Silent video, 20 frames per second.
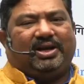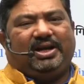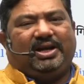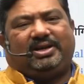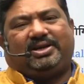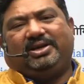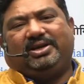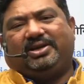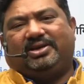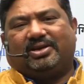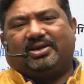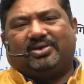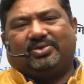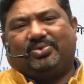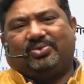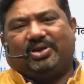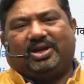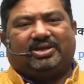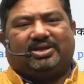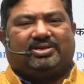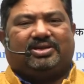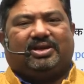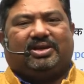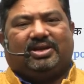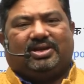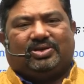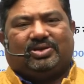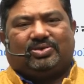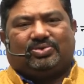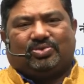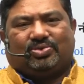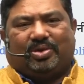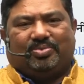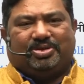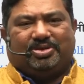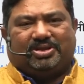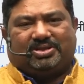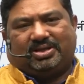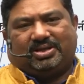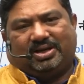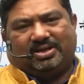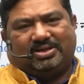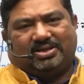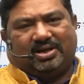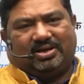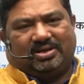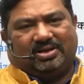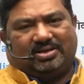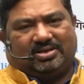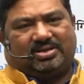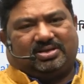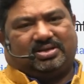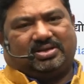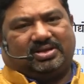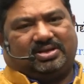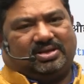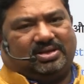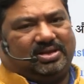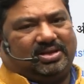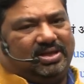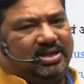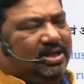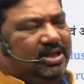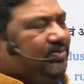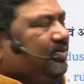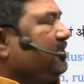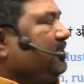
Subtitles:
leader known as Swami Sahajanand Saraswati. He was the